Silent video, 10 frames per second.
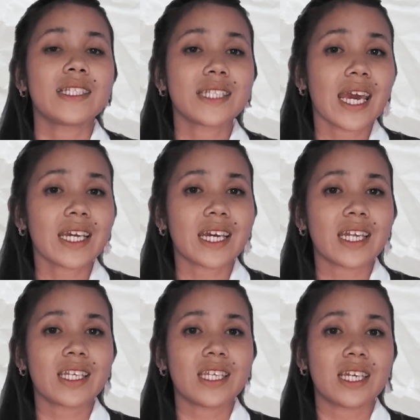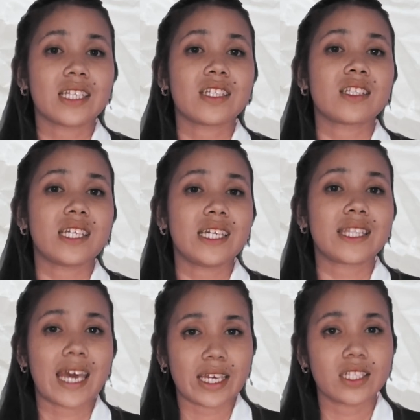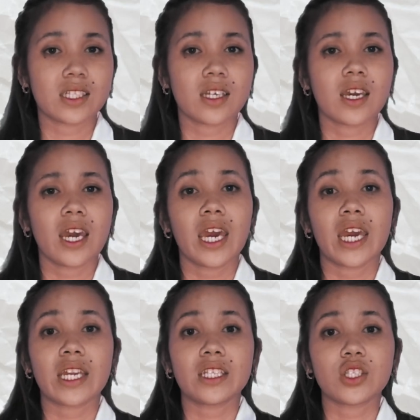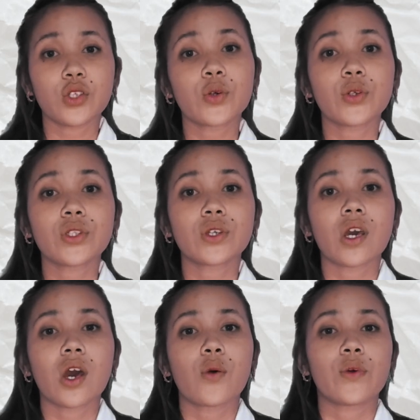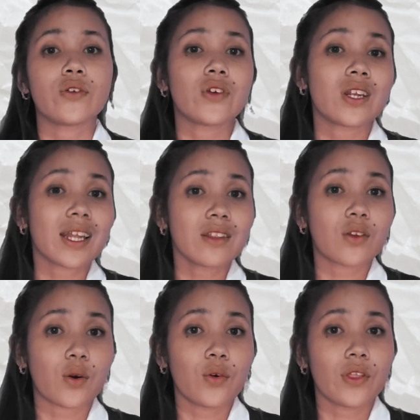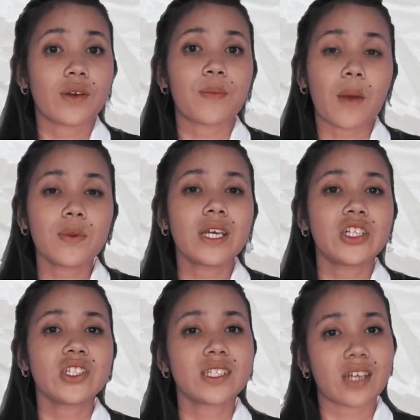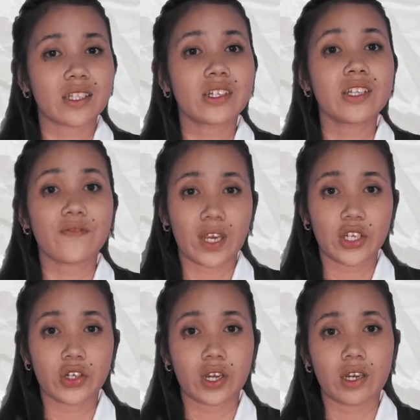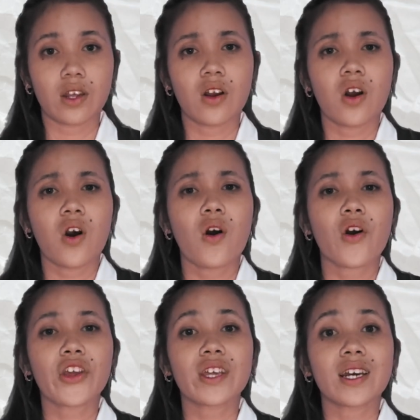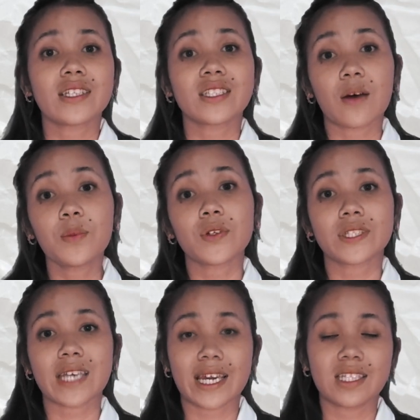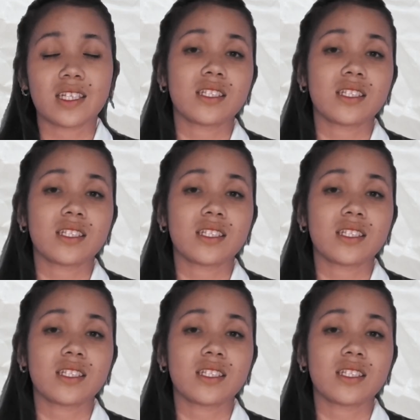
Second is the t-test. It is used when you do not know the population standard deviation or the sample size